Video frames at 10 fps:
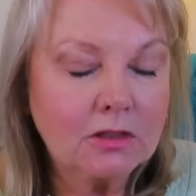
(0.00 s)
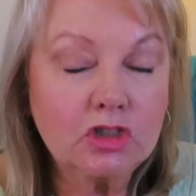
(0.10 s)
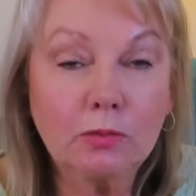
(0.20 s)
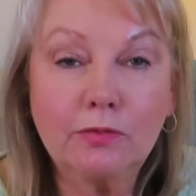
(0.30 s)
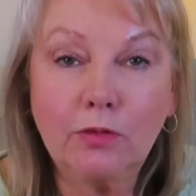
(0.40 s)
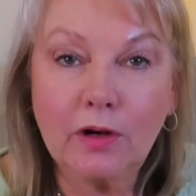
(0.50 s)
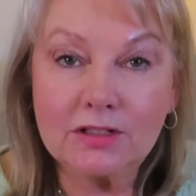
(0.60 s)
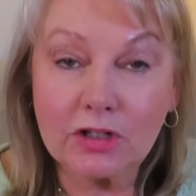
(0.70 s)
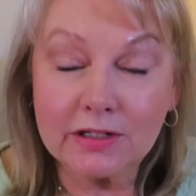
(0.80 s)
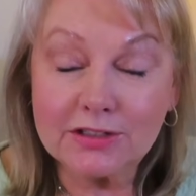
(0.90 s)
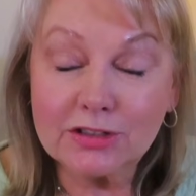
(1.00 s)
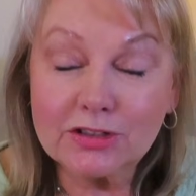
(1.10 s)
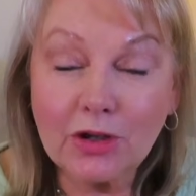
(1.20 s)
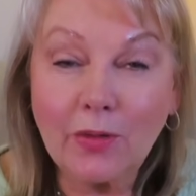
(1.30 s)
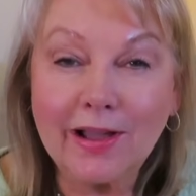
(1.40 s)
So before I started to
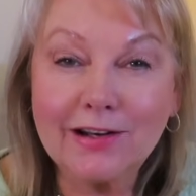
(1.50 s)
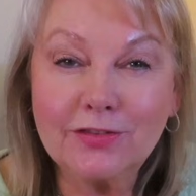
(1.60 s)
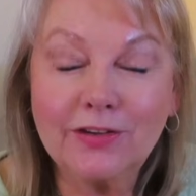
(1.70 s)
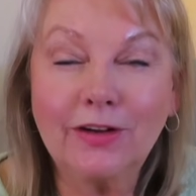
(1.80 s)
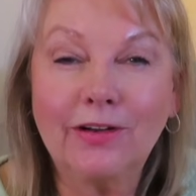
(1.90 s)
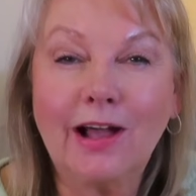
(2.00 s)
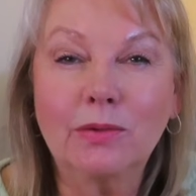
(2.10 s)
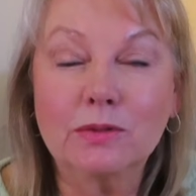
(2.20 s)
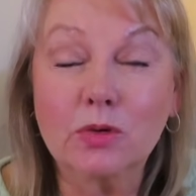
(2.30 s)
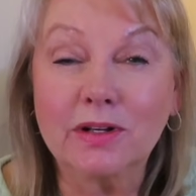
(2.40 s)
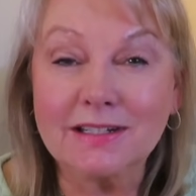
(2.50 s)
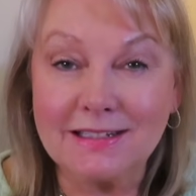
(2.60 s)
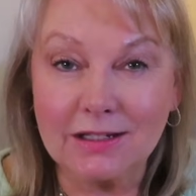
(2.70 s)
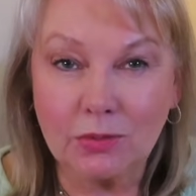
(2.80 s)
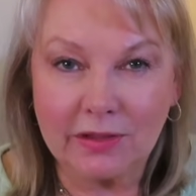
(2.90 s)
sew, I had to figure out how I was going to
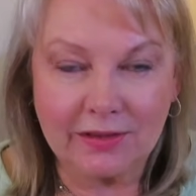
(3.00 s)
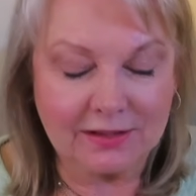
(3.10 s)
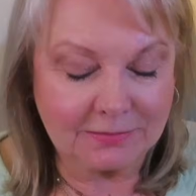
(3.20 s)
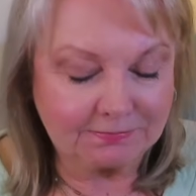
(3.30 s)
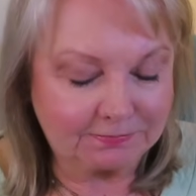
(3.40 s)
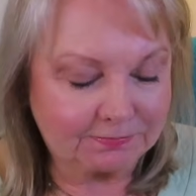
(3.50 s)
deal with it.